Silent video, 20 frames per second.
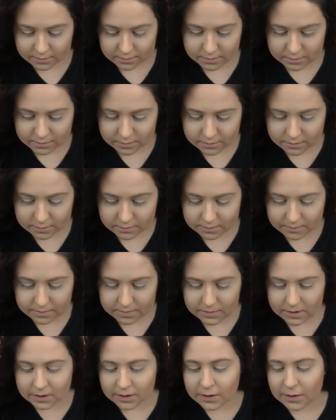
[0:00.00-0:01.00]

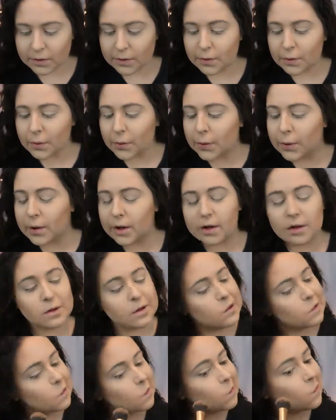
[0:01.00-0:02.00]

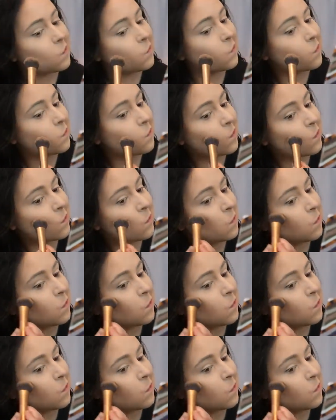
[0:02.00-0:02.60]
No one is speaking in this clip.